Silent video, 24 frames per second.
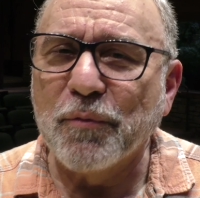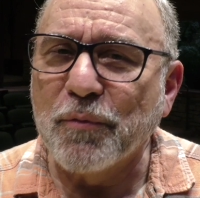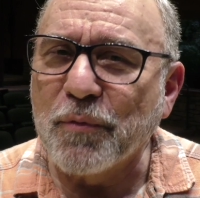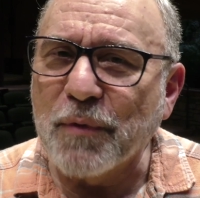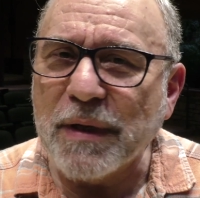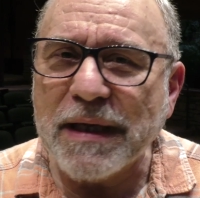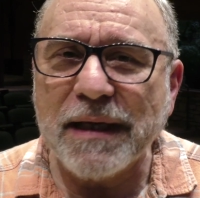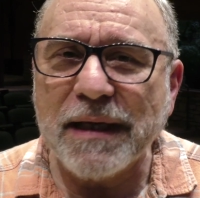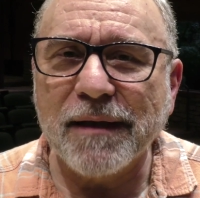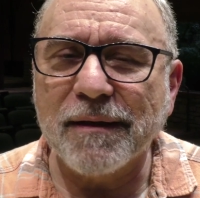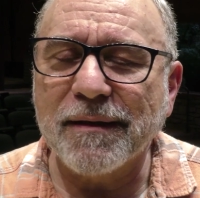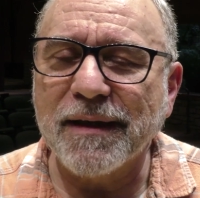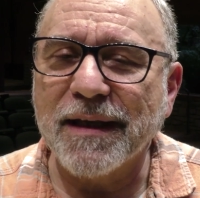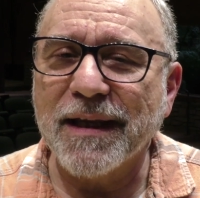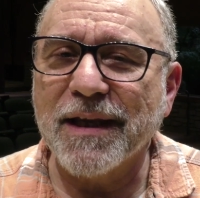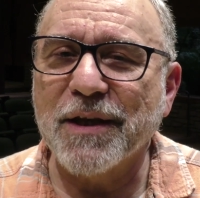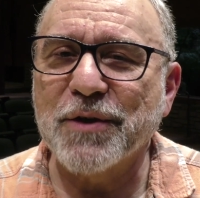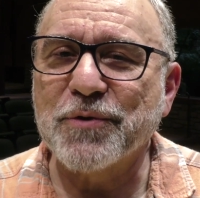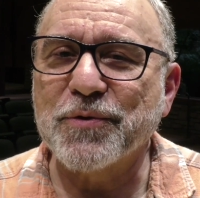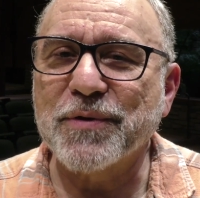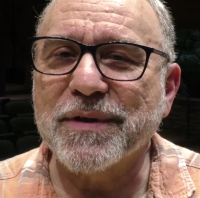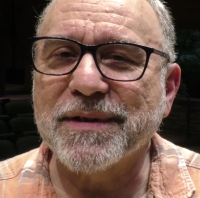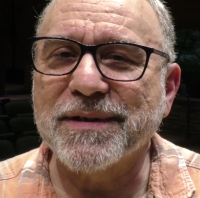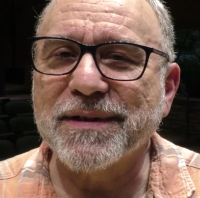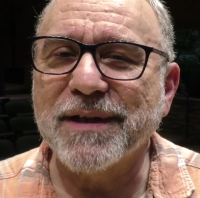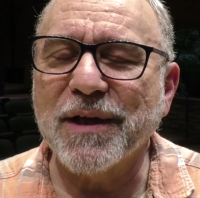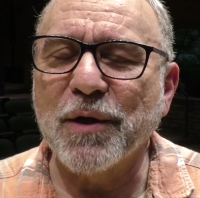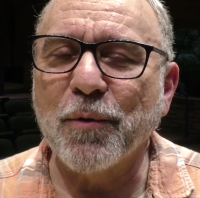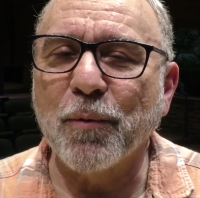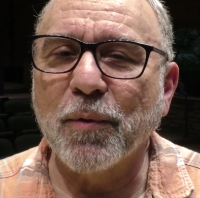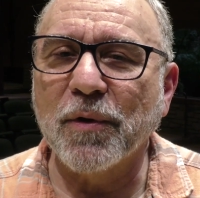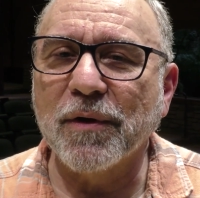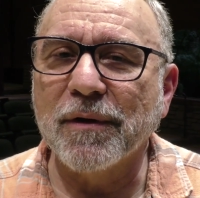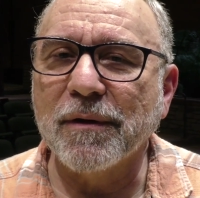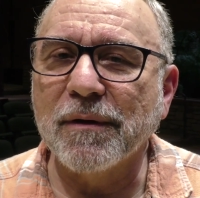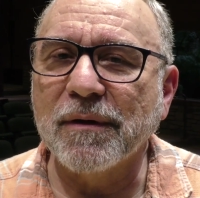really interesting
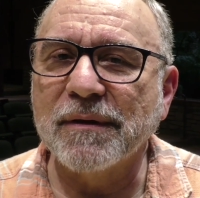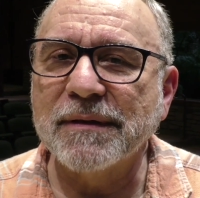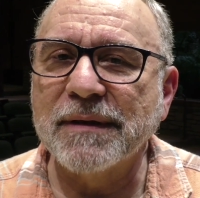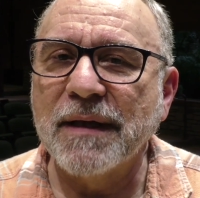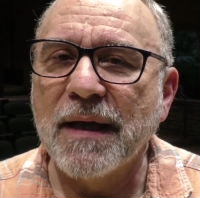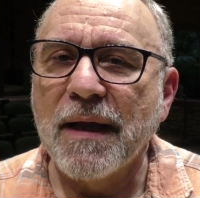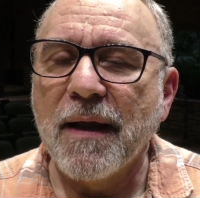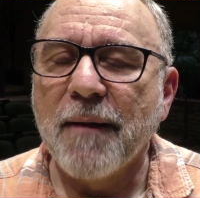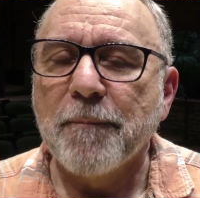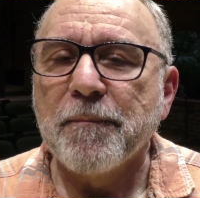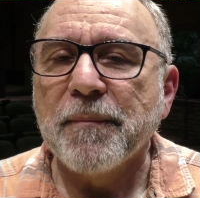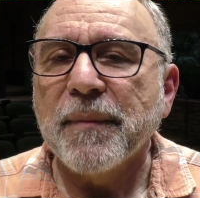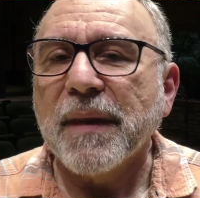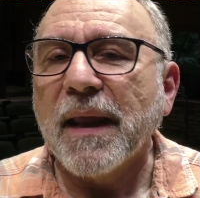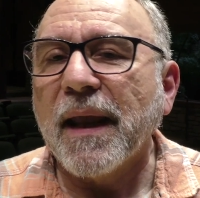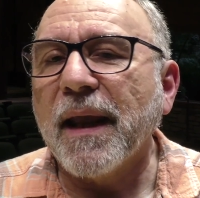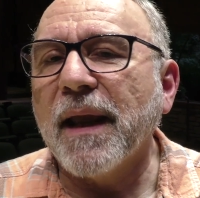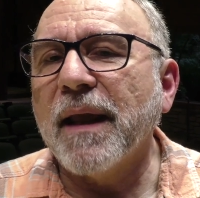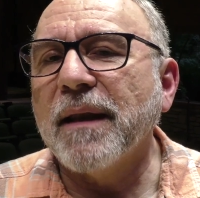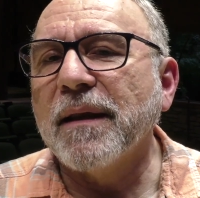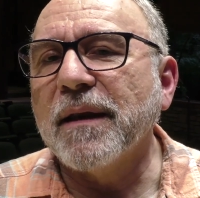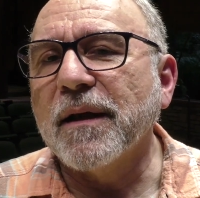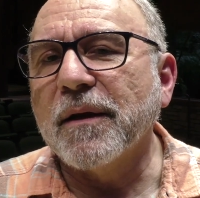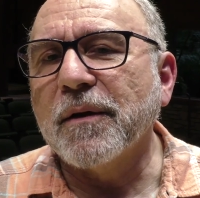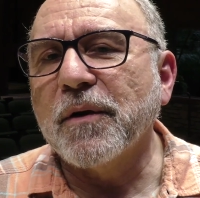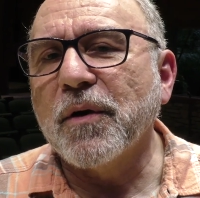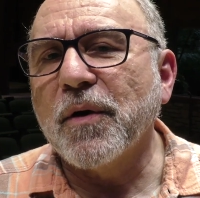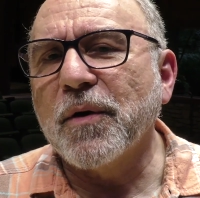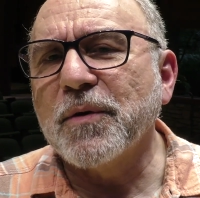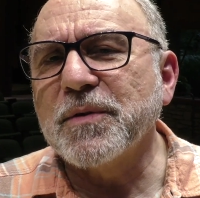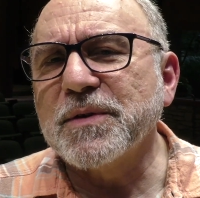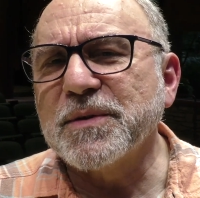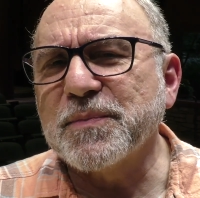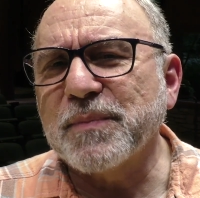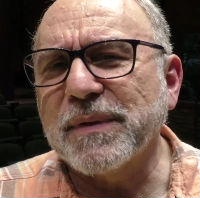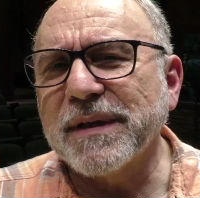world. And it
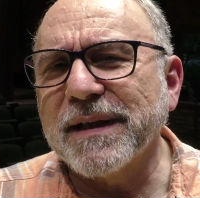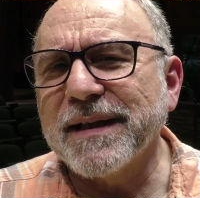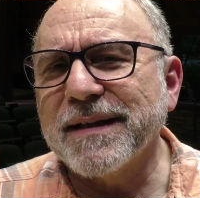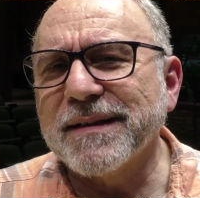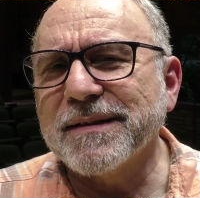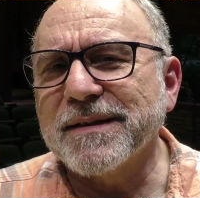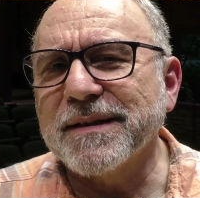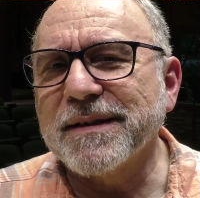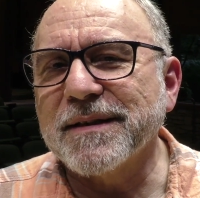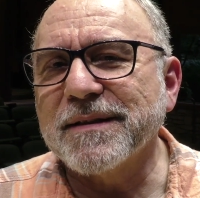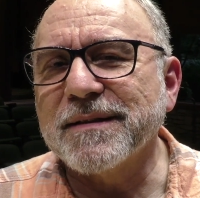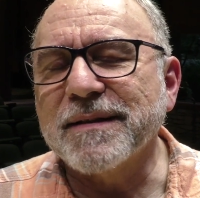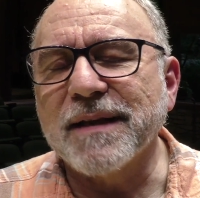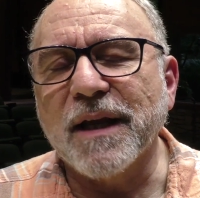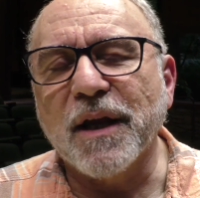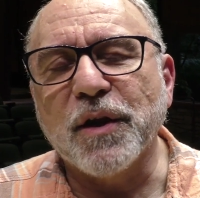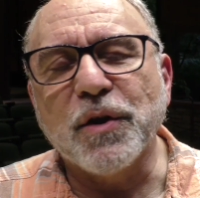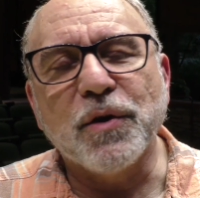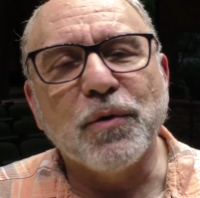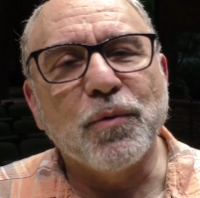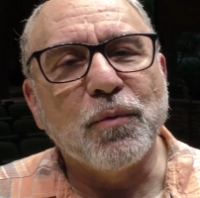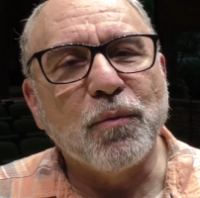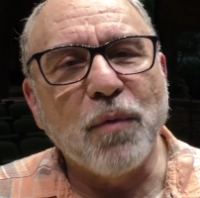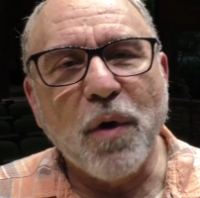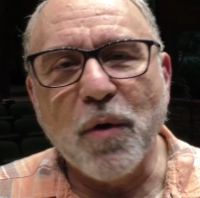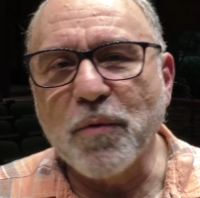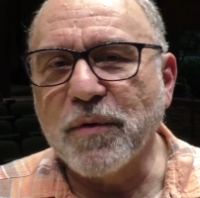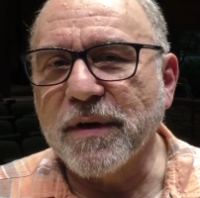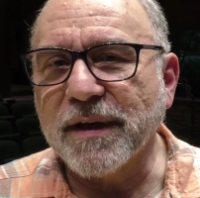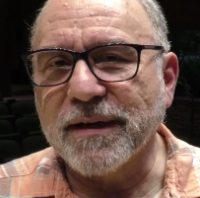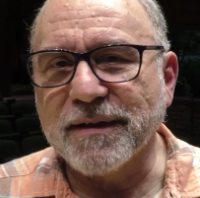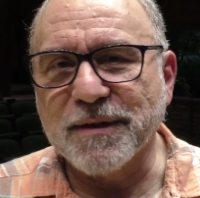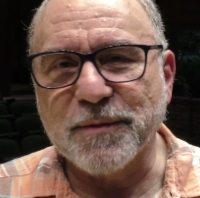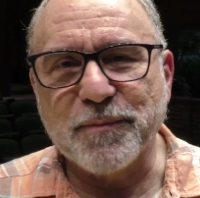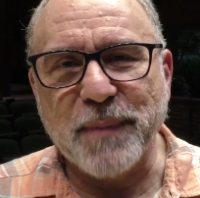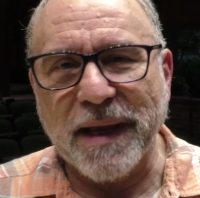goes places that you won't
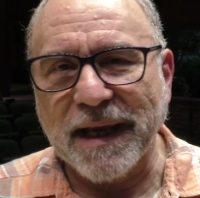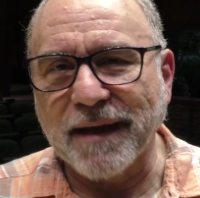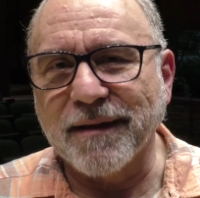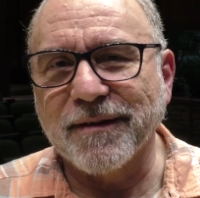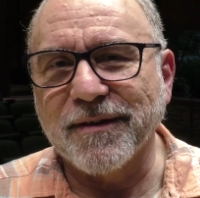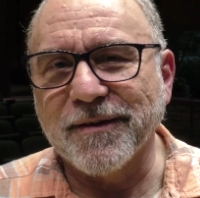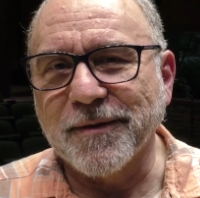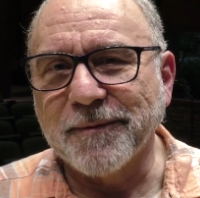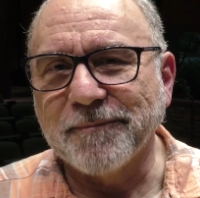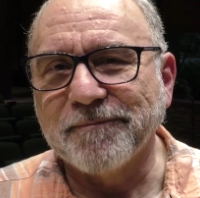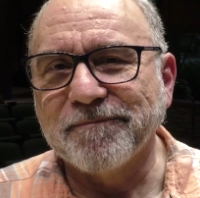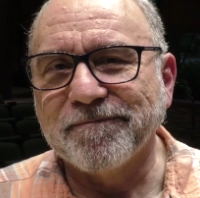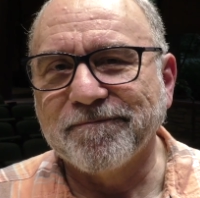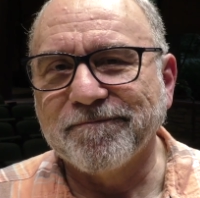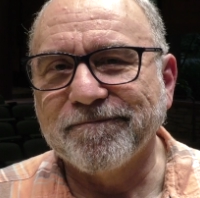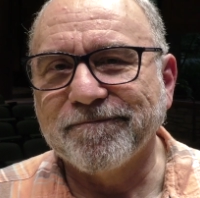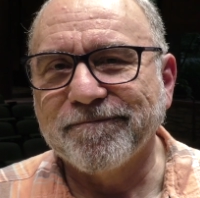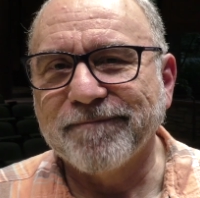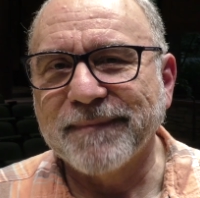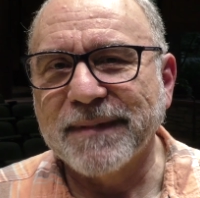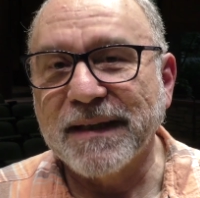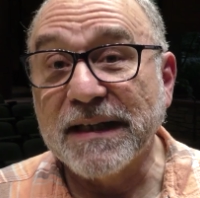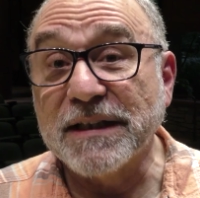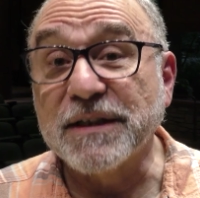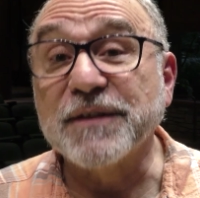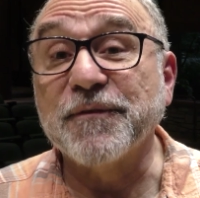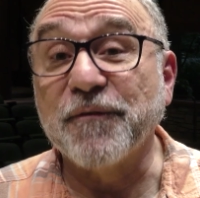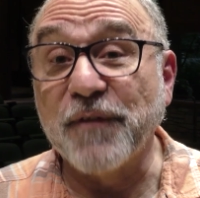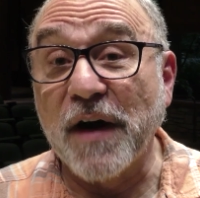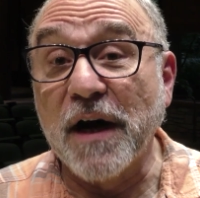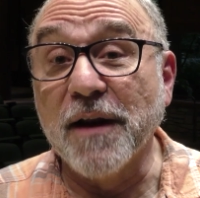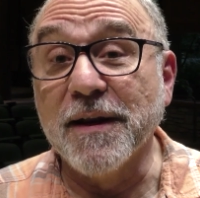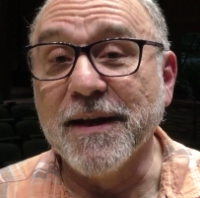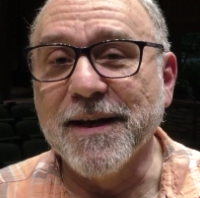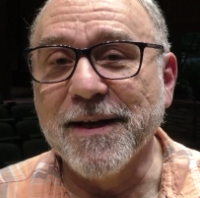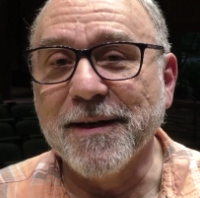expect. It's
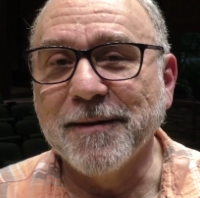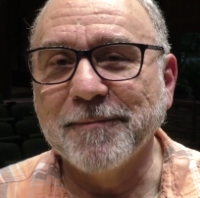fun.